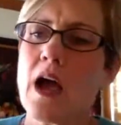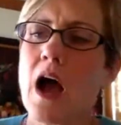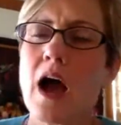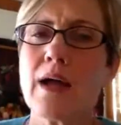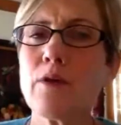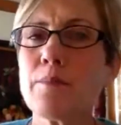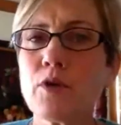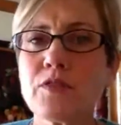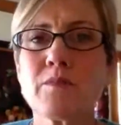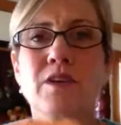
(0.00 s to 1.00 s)
I would
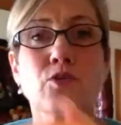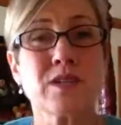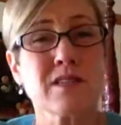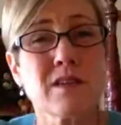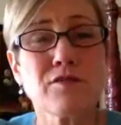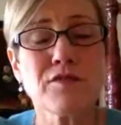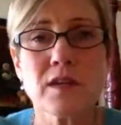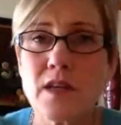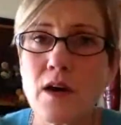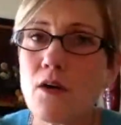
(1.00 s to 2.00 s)
put them into a
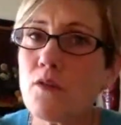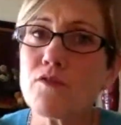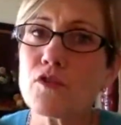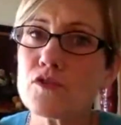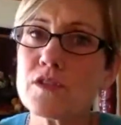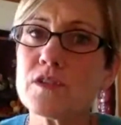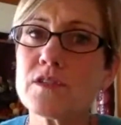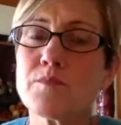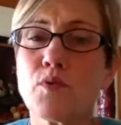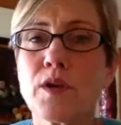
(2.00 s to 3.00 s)
Zinfandel
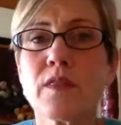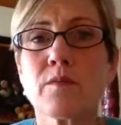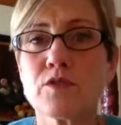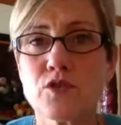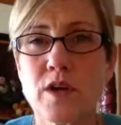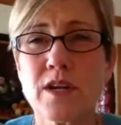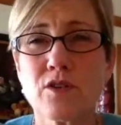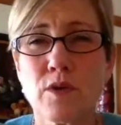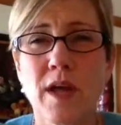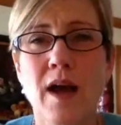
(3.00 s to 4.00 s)
versus putting them straight
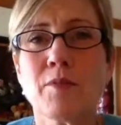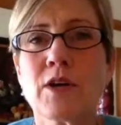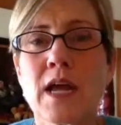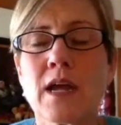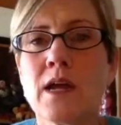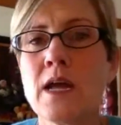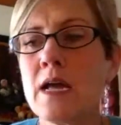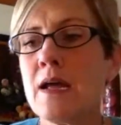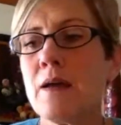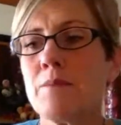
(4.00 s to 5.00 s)
into a Cabernet,
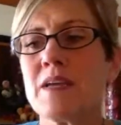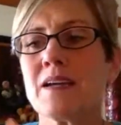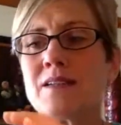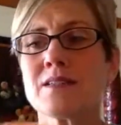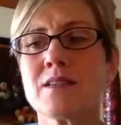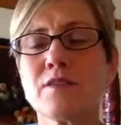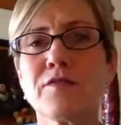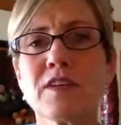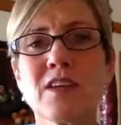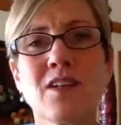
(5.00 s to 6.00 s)
because
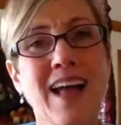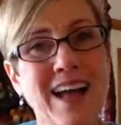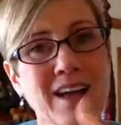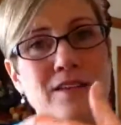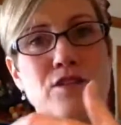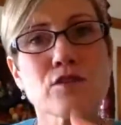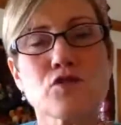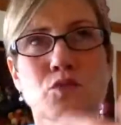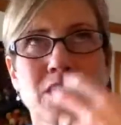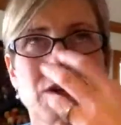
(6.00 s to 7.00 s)
Zinfandel has
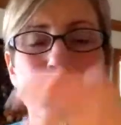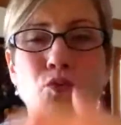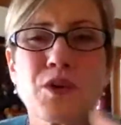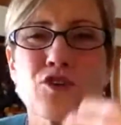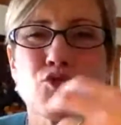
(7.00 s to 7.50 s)
those really rich,